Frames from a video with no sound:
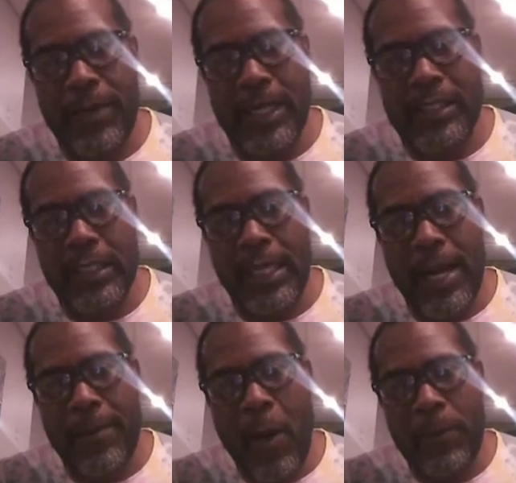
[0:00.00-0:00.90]
basically, and
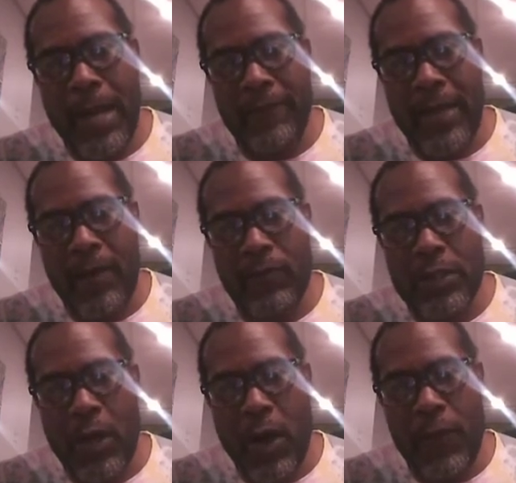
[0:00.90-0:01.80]
I hope to have that
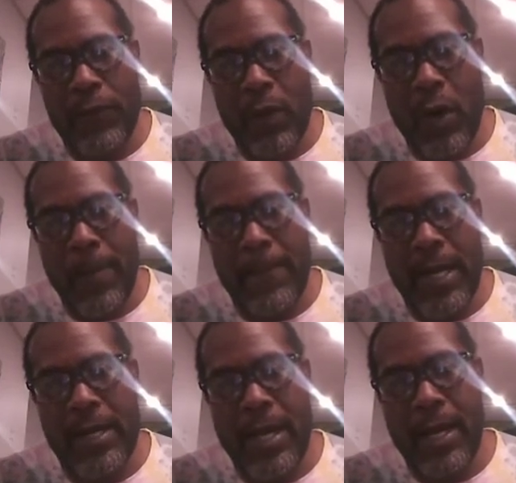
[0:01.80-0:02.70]
resolved on
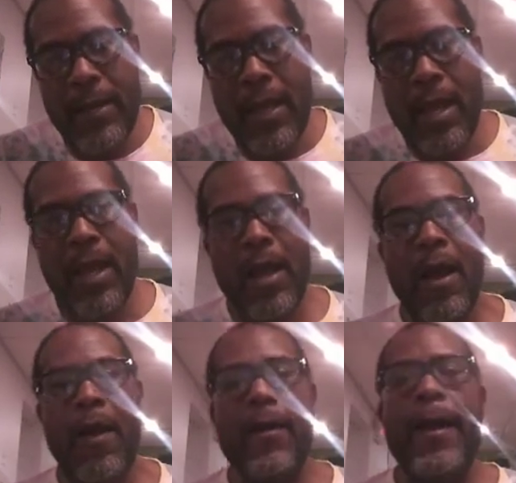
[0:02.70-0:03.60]
Monday.
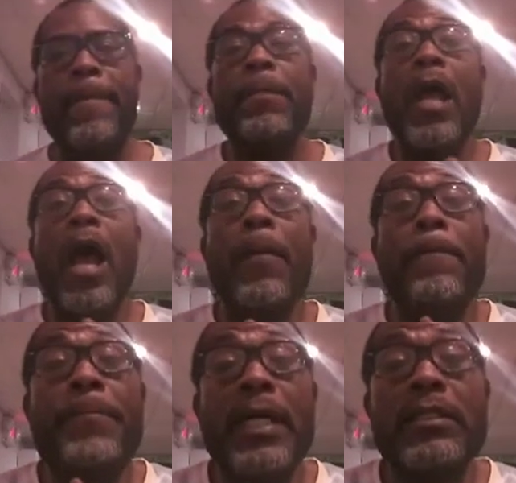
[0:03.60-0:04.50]
All right.
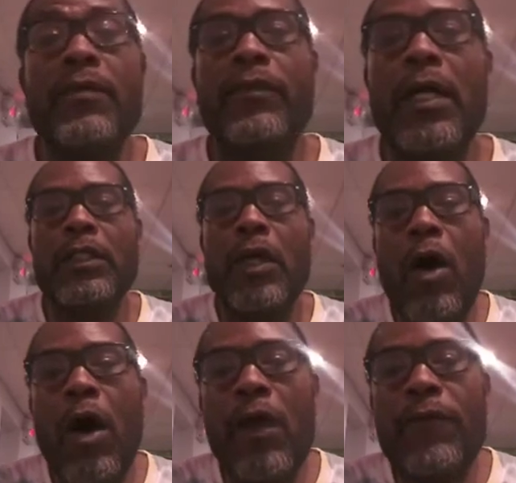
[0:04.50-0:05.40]
Best of to
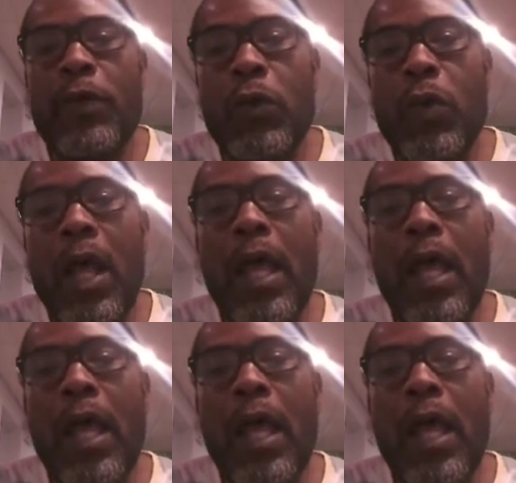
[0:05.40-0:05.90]
all of you.